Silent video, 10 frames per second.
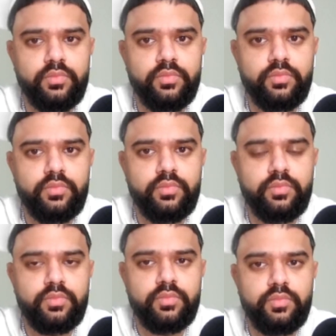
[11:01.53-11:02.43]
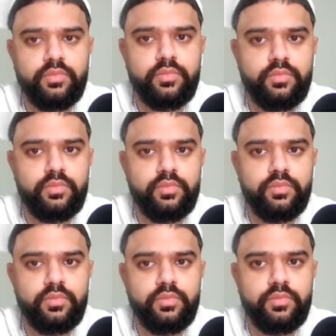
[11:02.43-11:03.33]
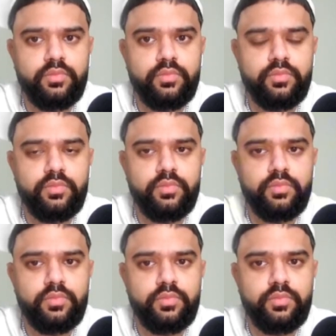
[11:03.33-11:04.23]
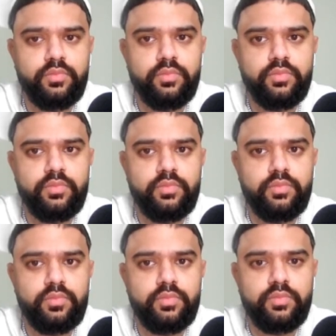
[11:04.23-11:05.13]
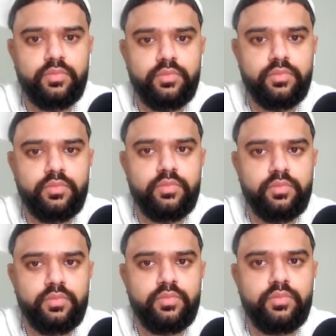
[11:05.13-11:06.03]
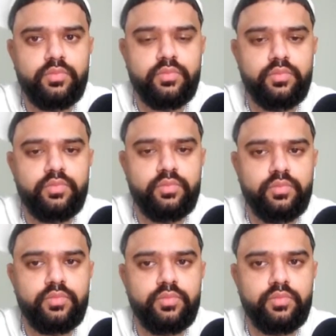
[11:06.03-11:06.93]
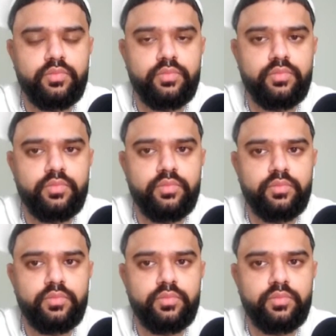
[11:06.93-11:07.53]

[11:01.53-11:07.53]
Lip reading: (not speaking)